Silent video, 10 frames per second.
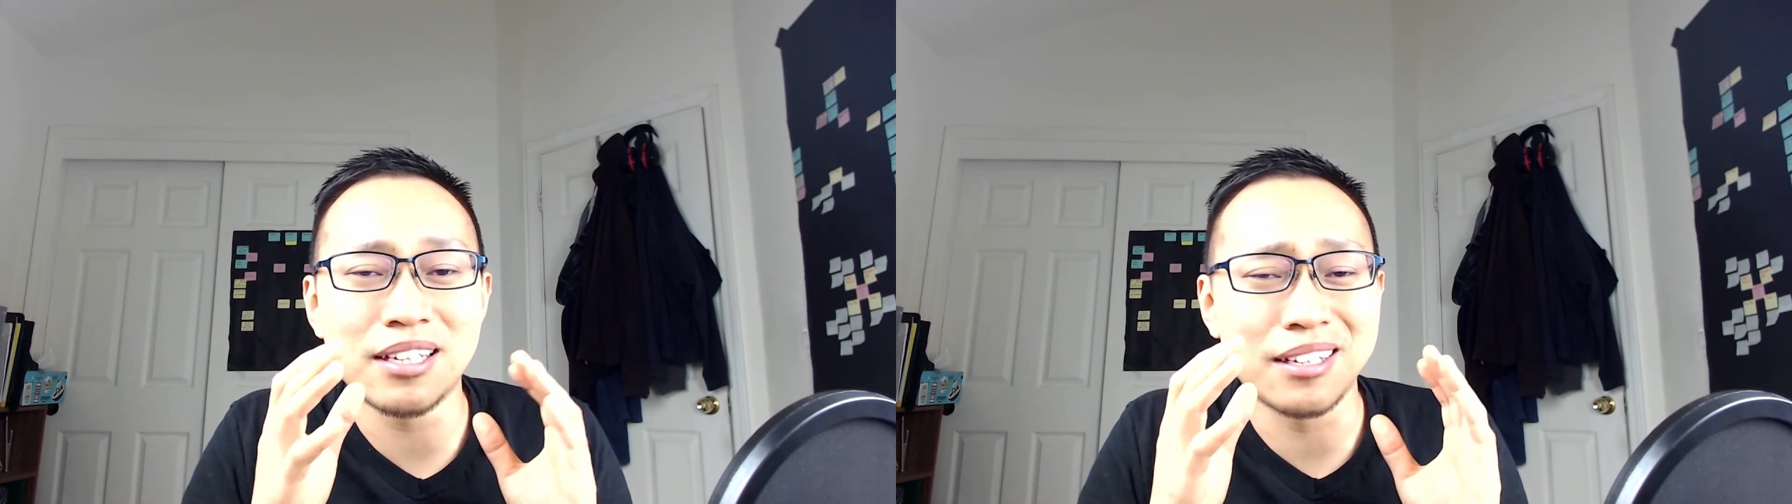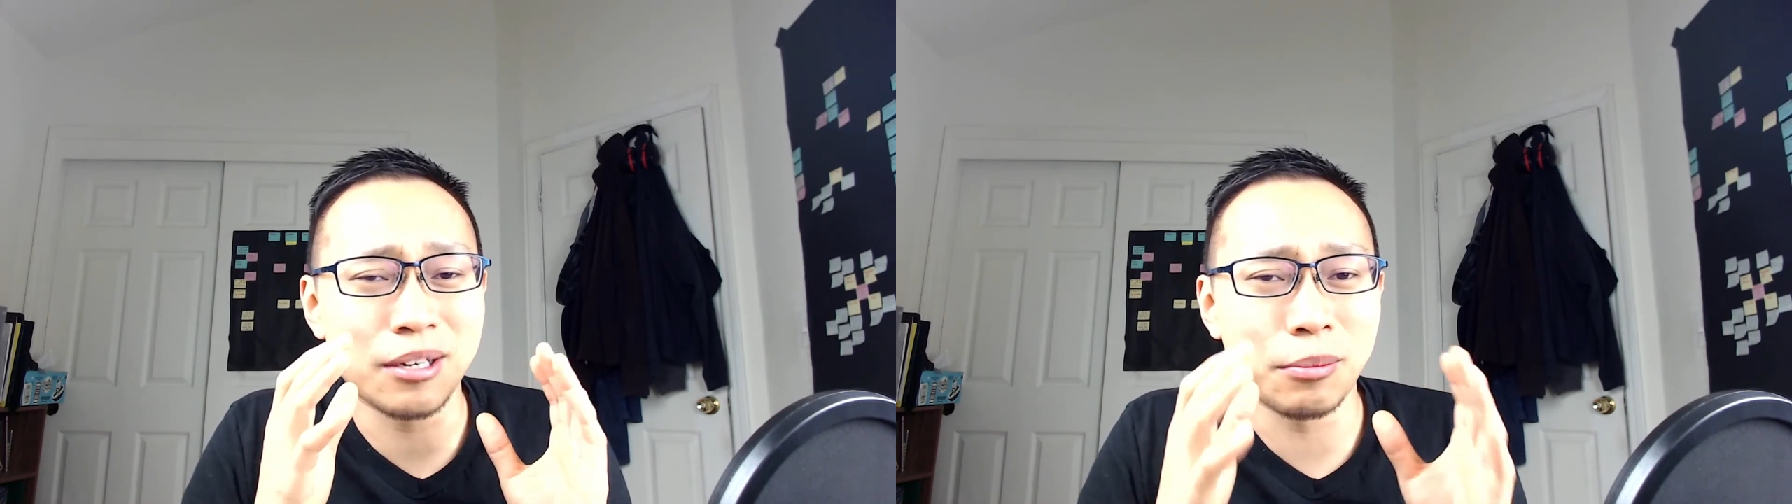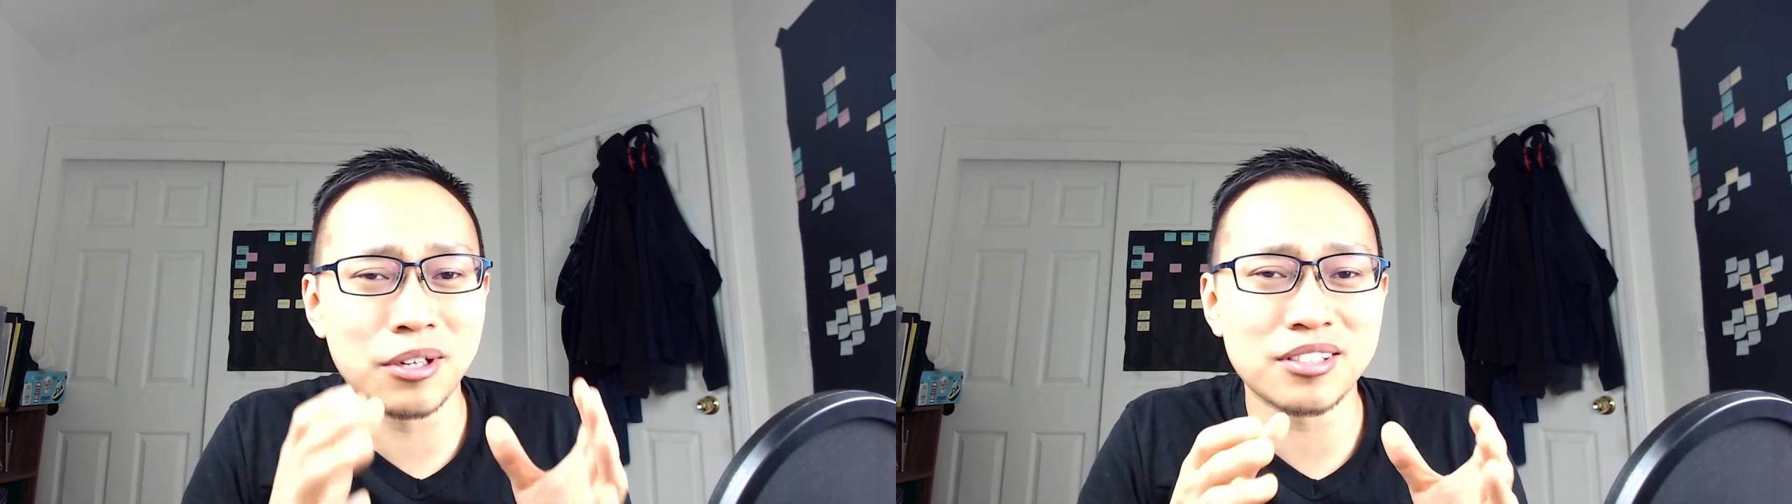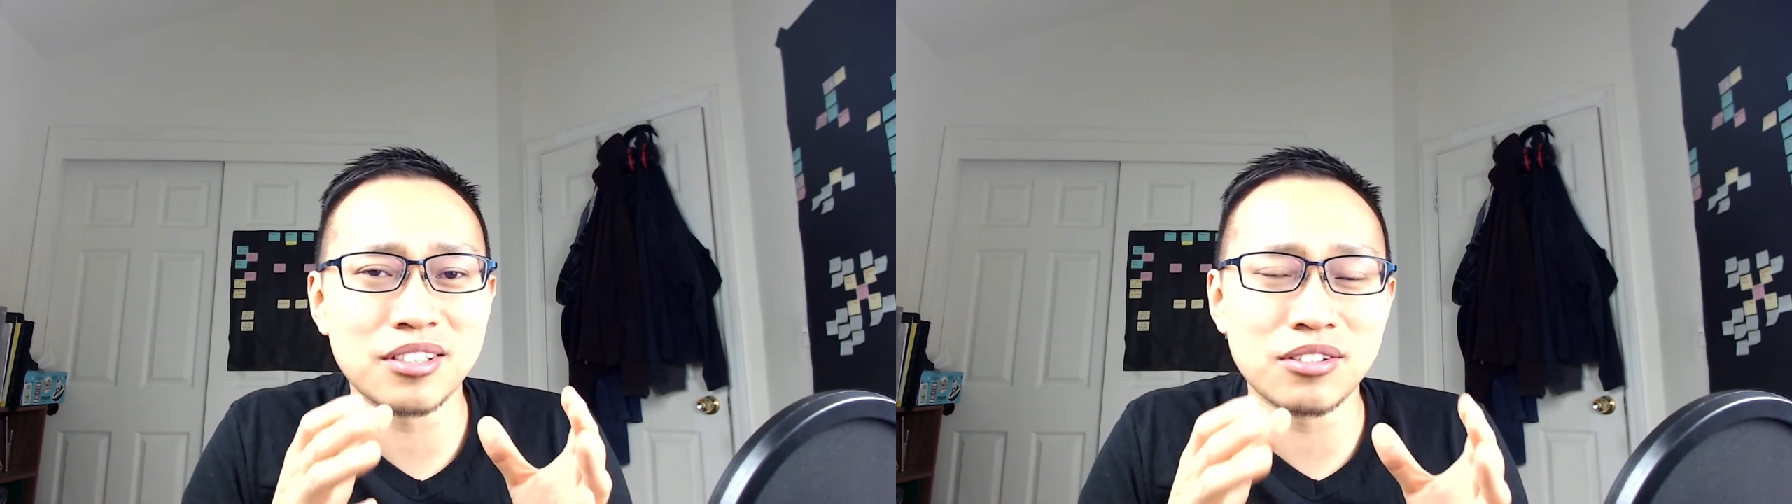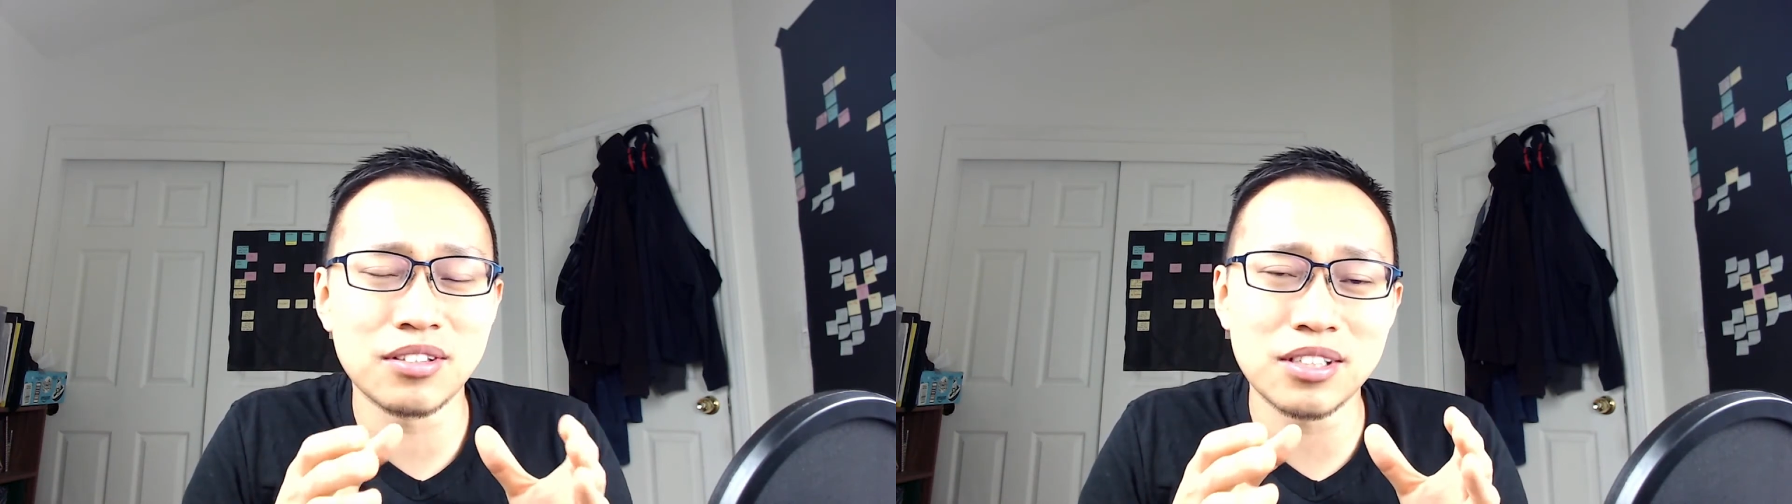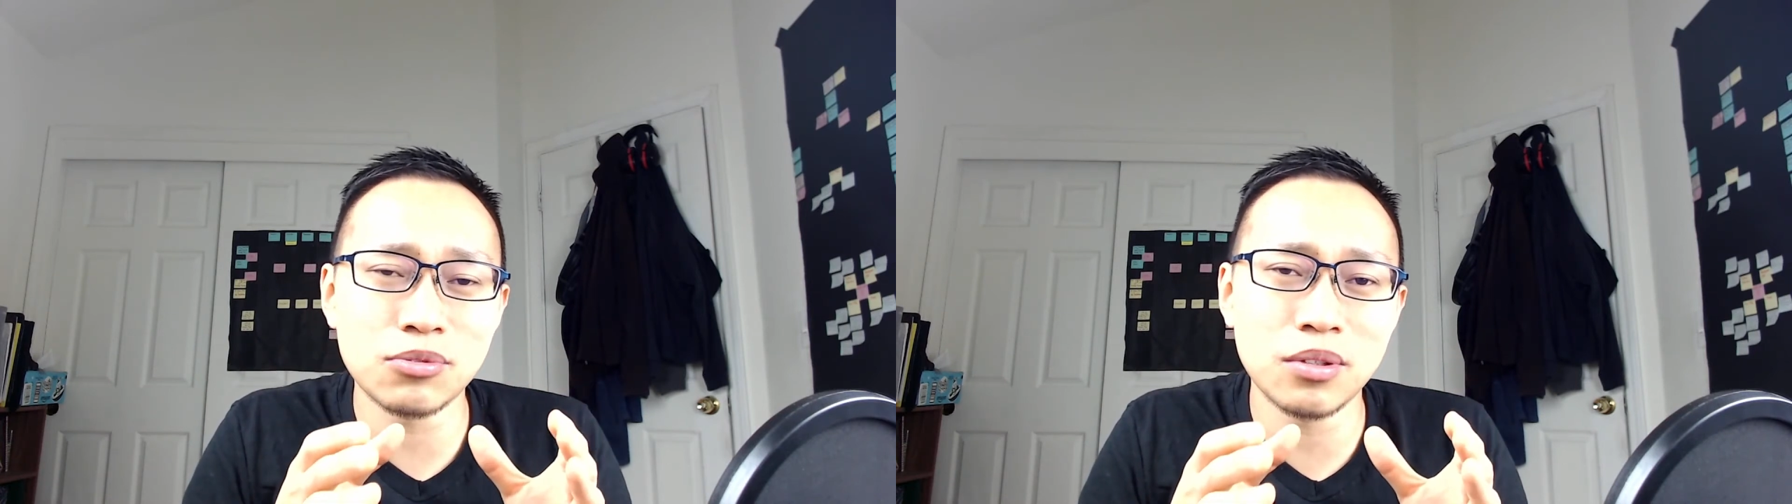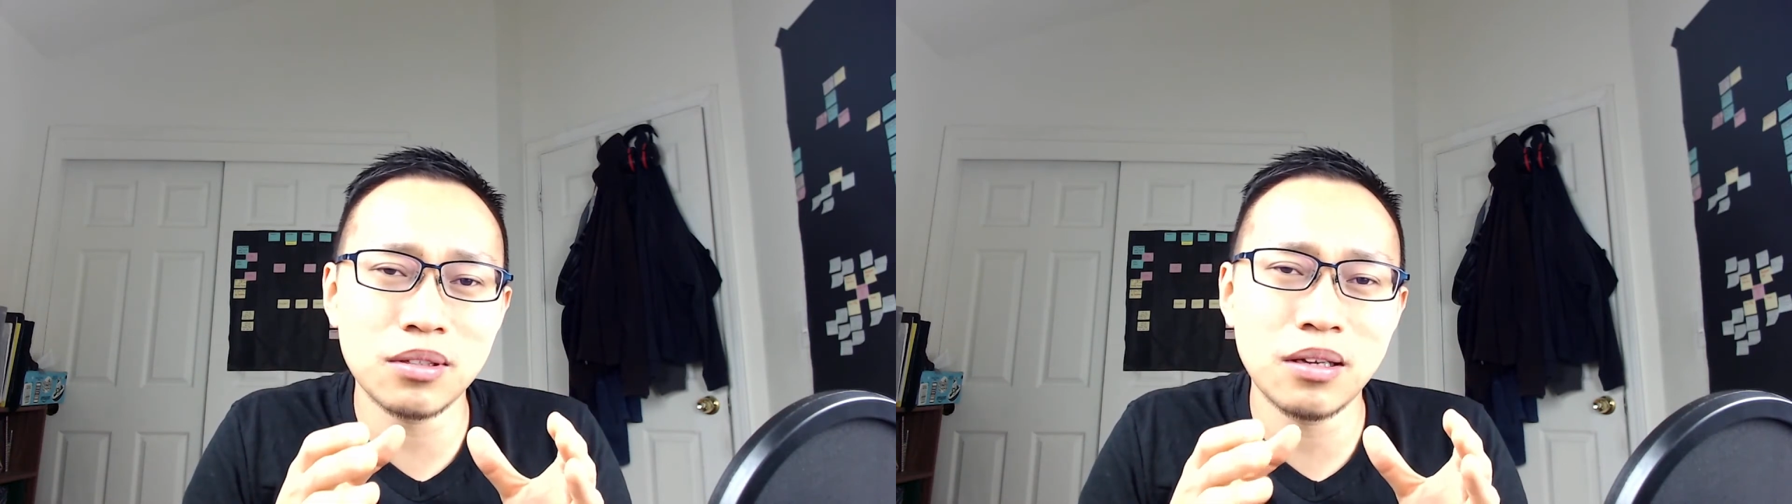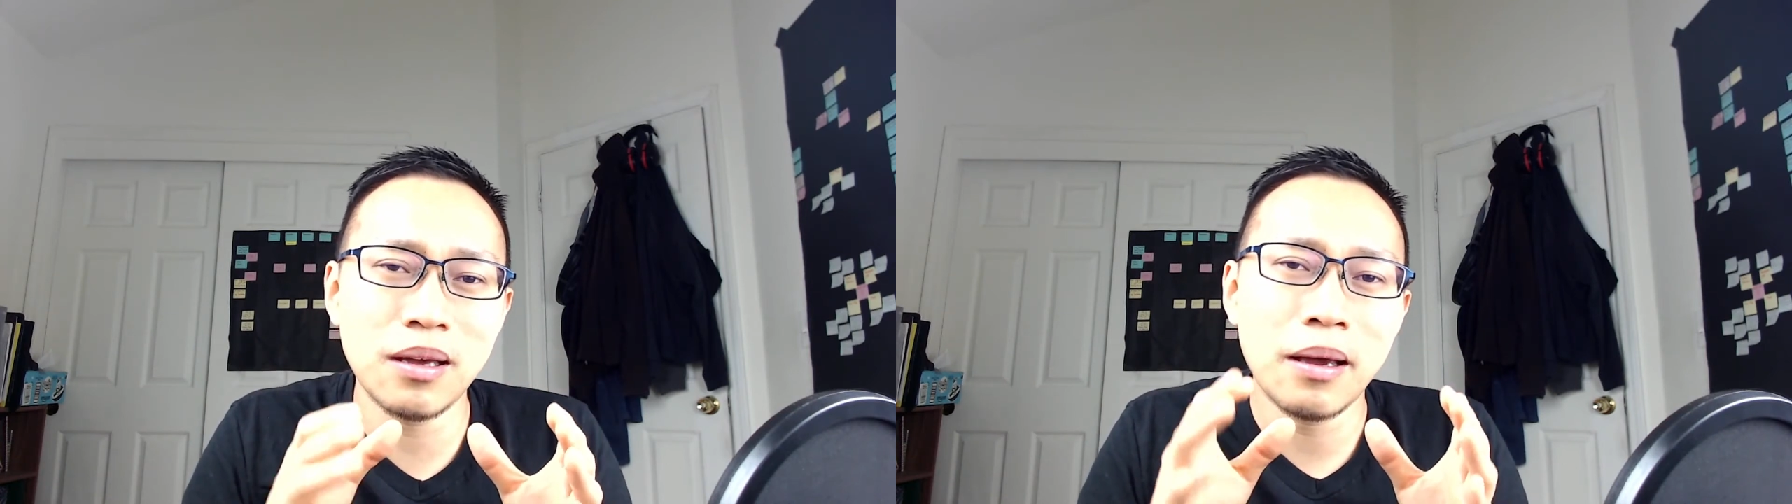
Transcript: in comparison to this one,